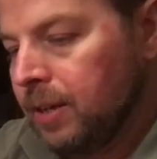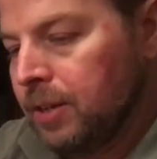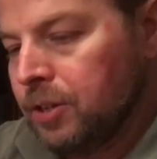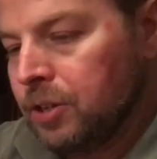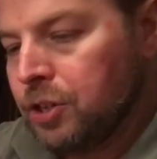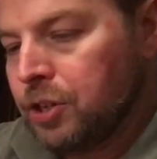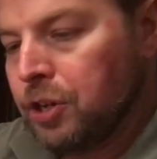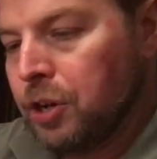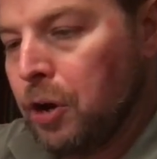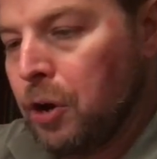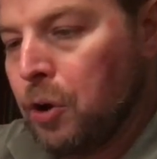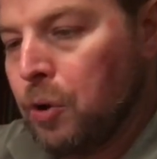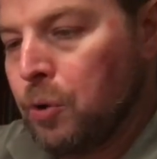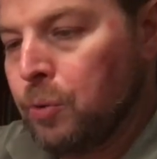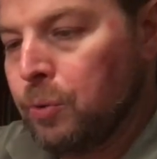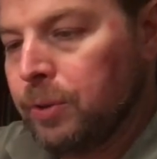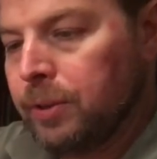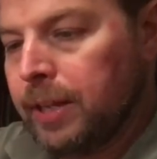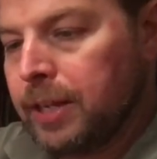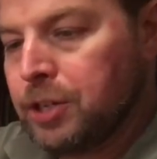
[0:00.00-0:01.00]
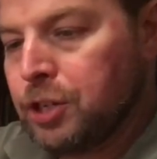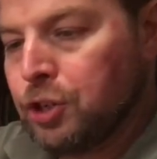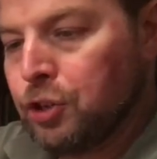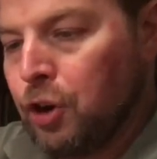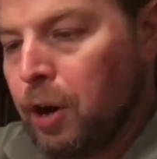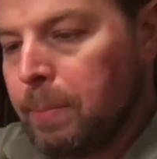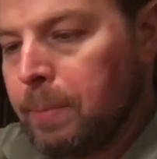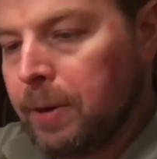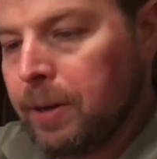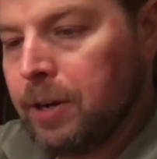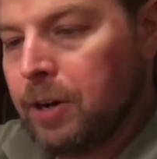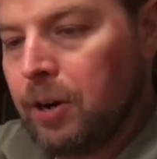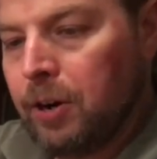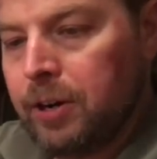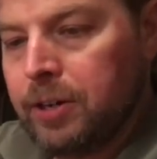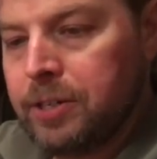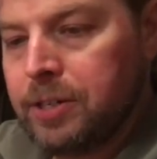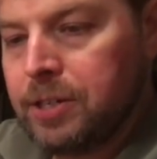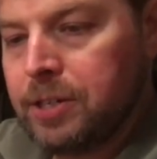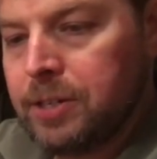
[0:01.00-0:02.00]
So let's drop our
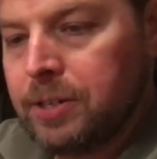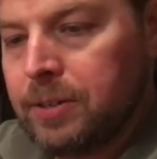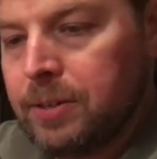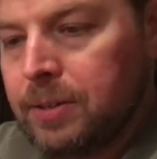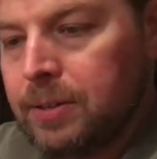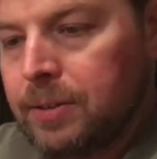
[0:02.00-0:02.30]
cards.